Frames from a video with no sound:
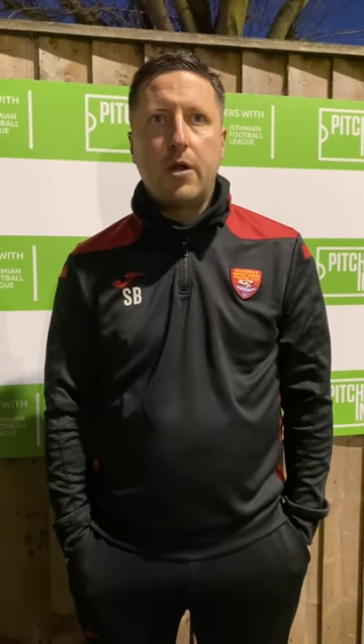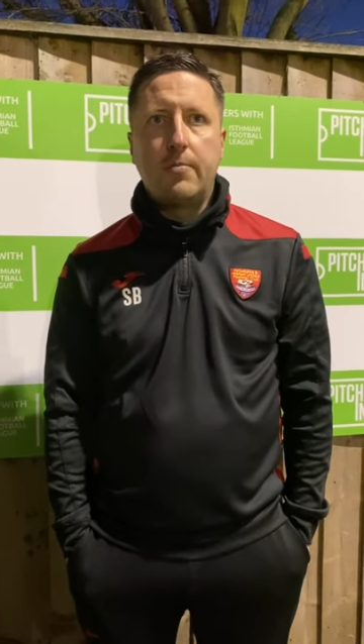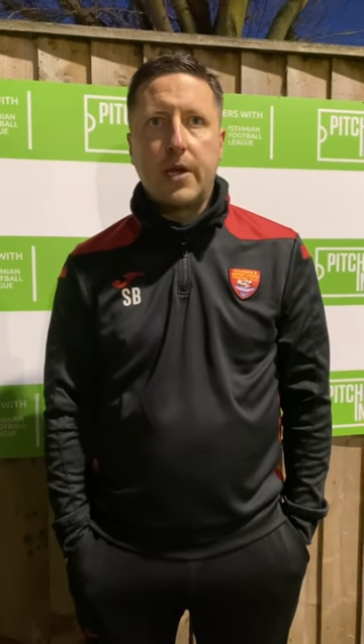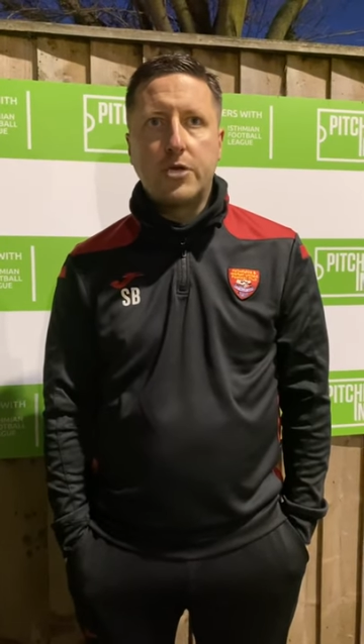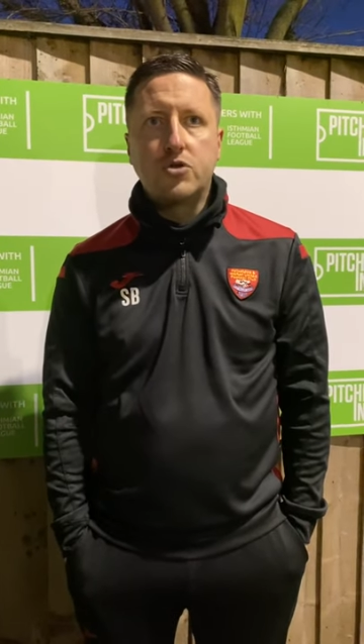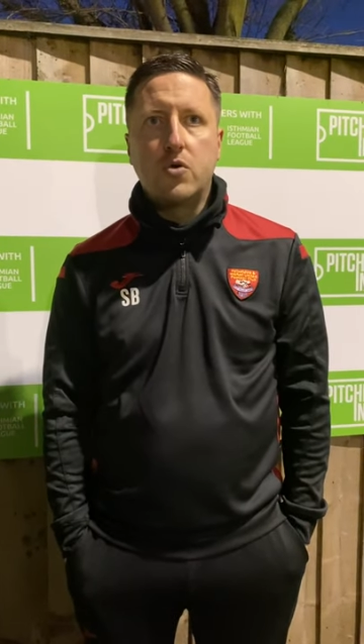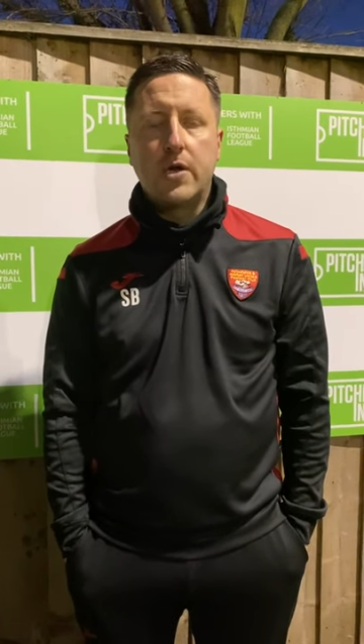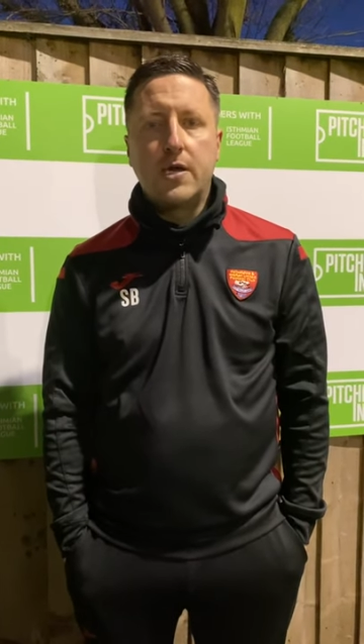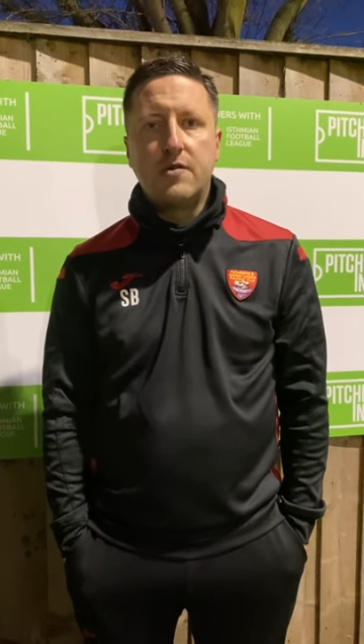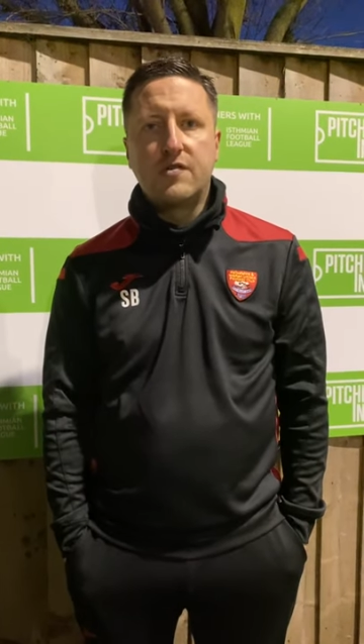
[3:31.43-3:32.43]
make sure
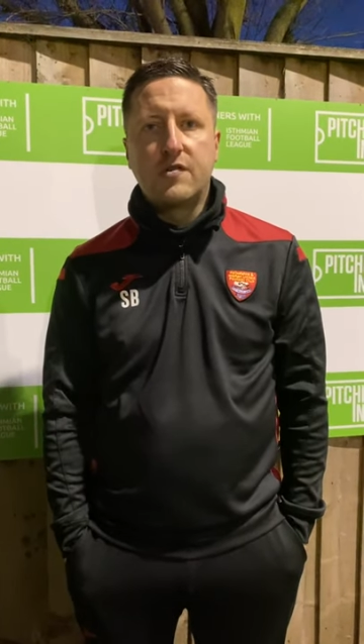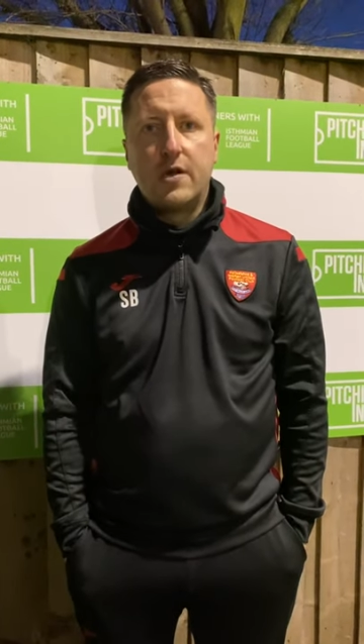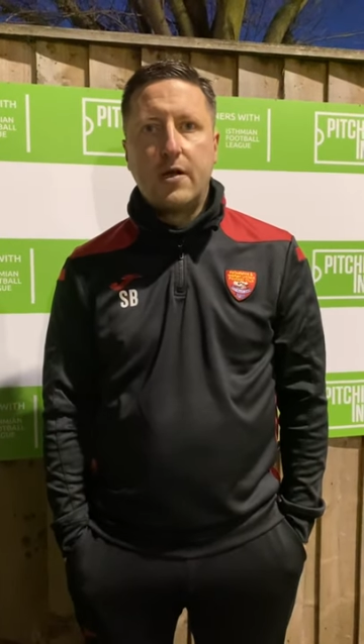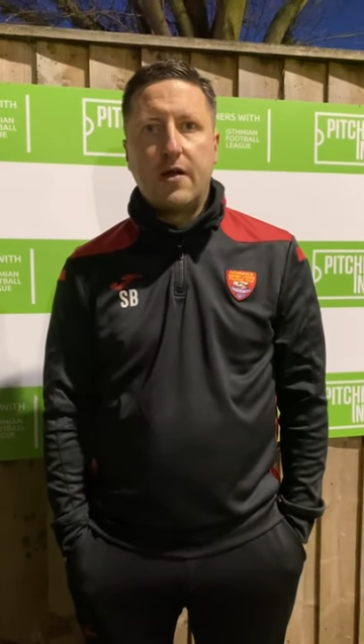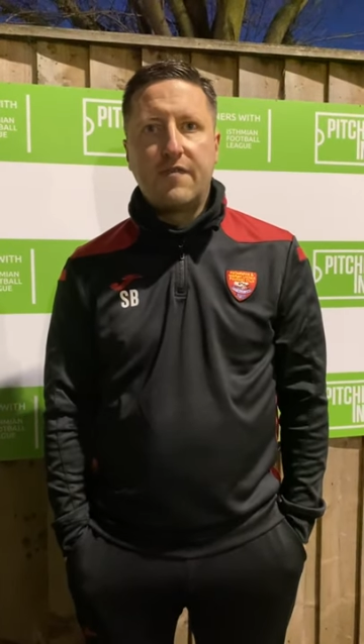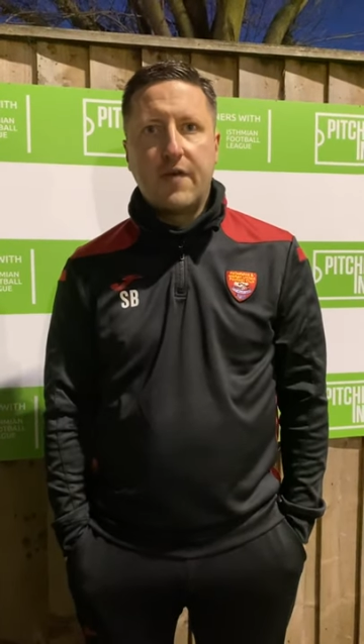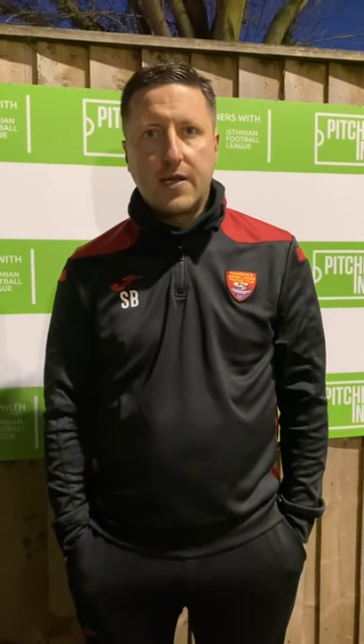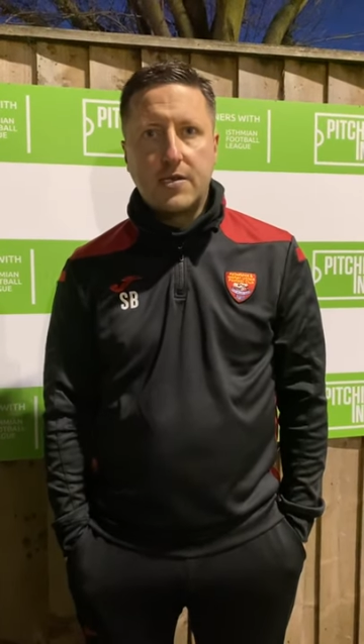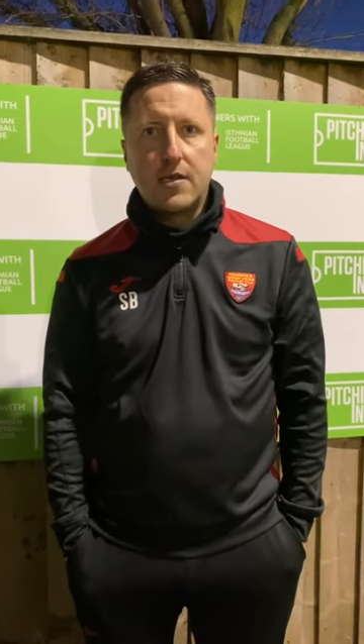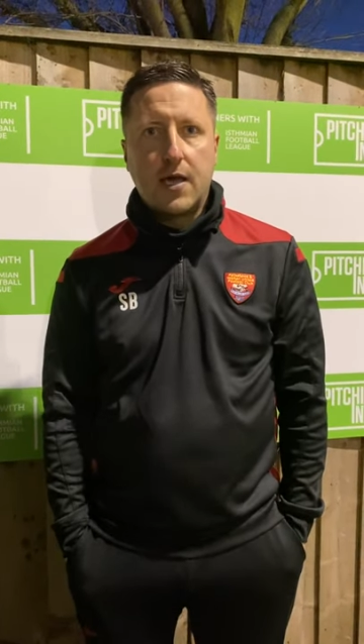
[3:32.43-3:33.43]
he's
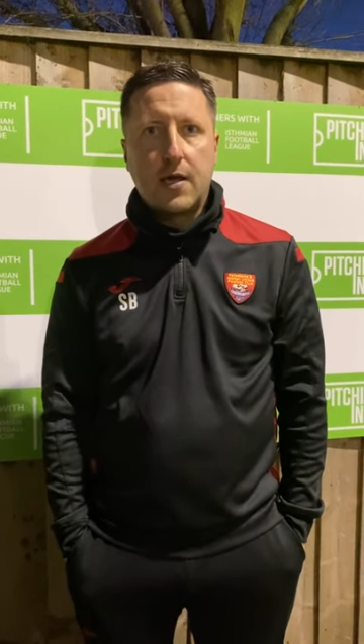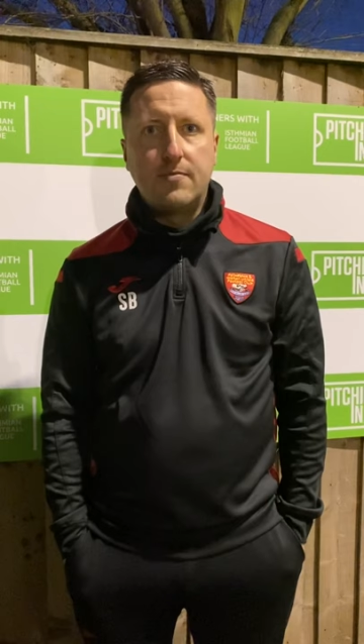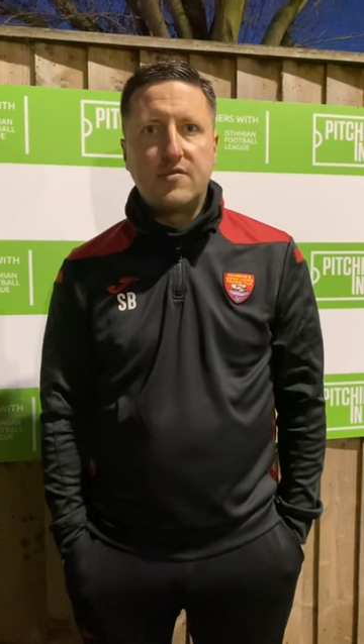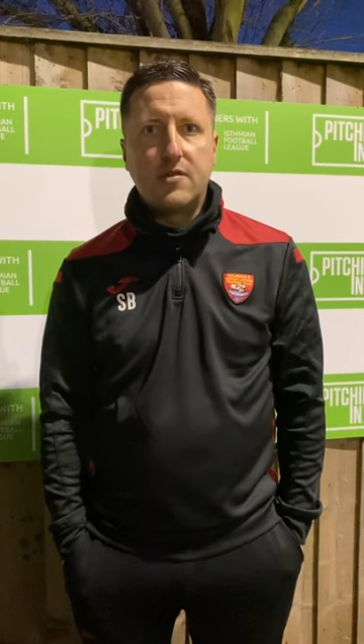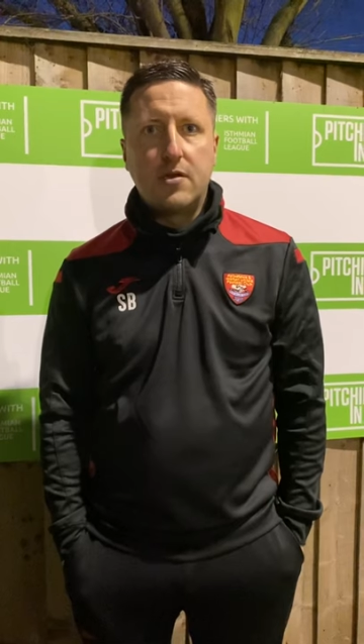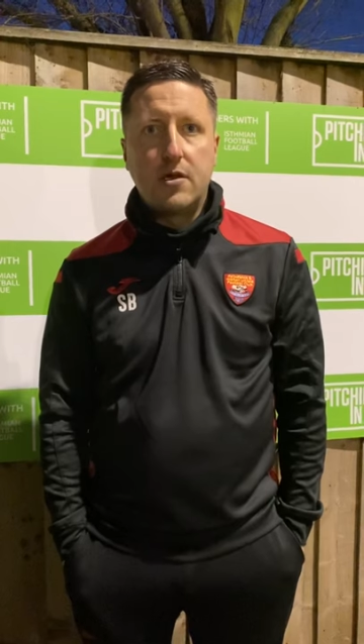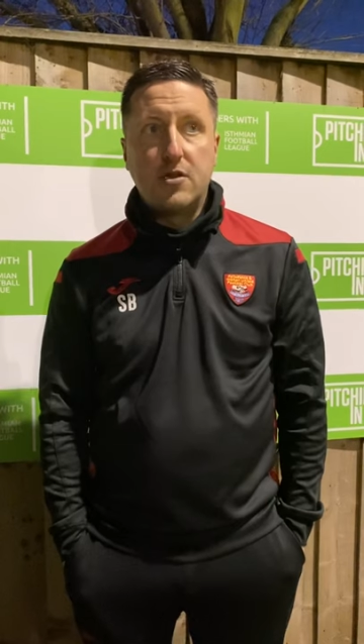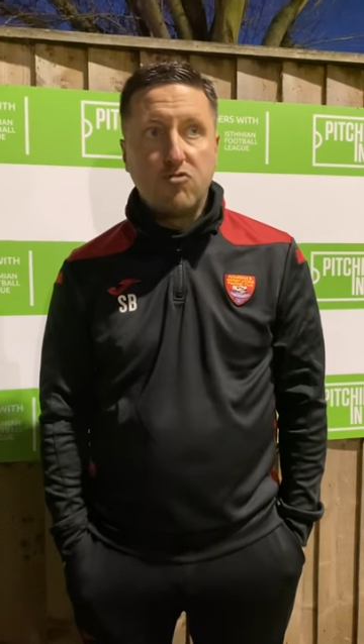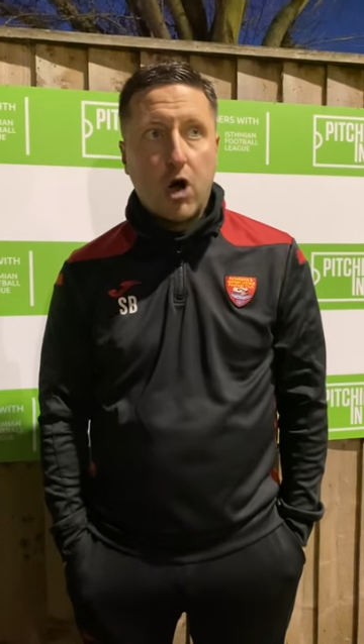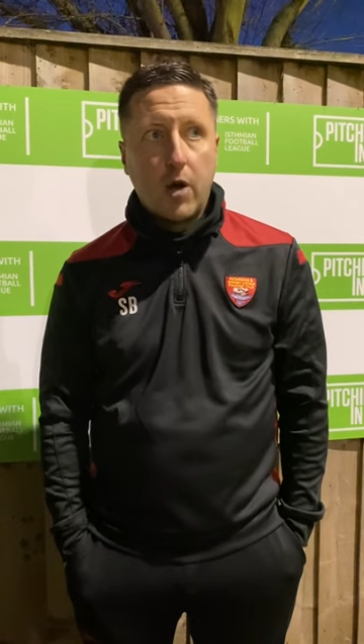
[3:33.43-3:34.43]
affecting the games in the
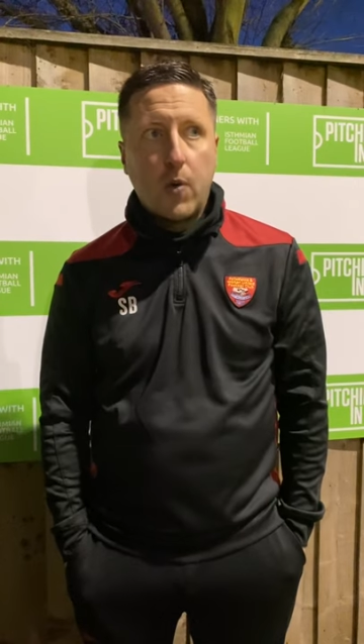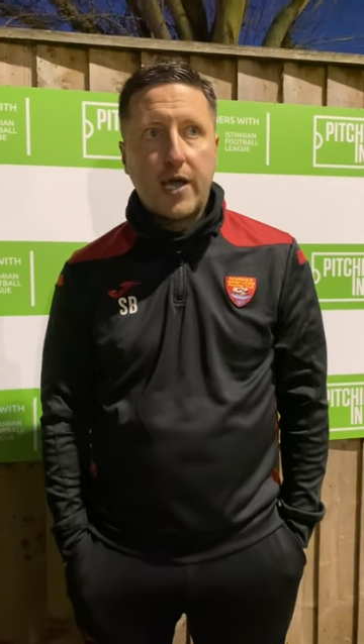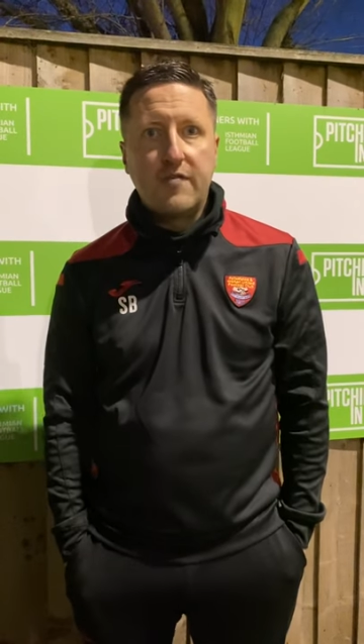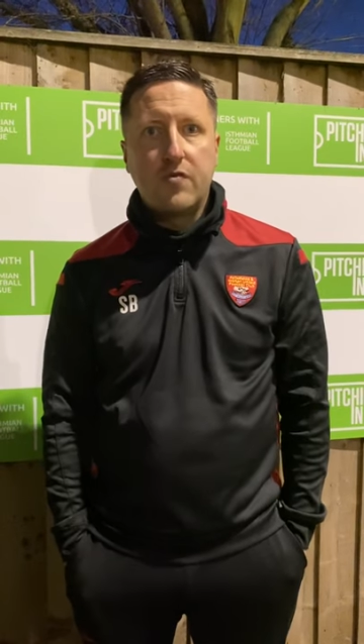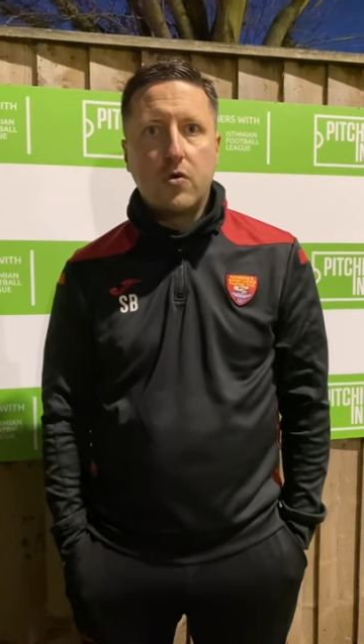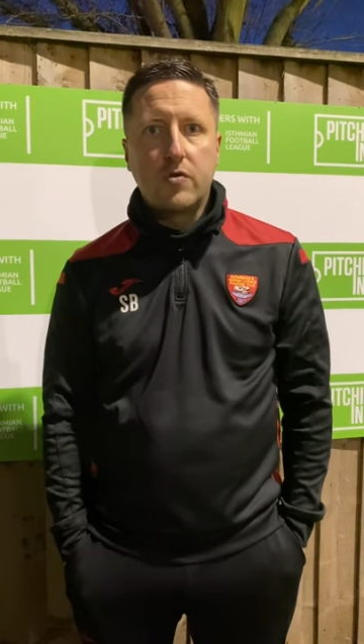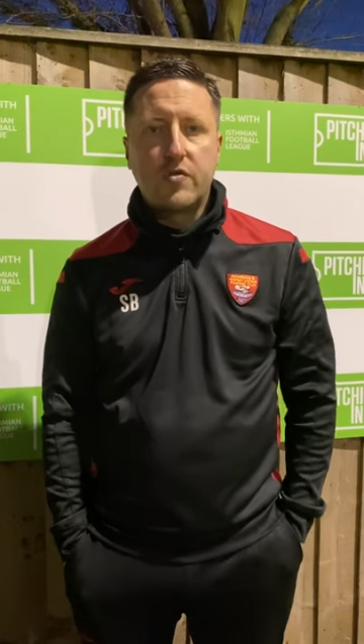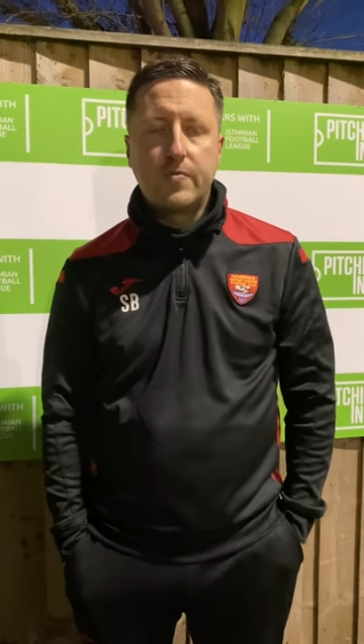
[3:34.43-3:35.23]
right way for us.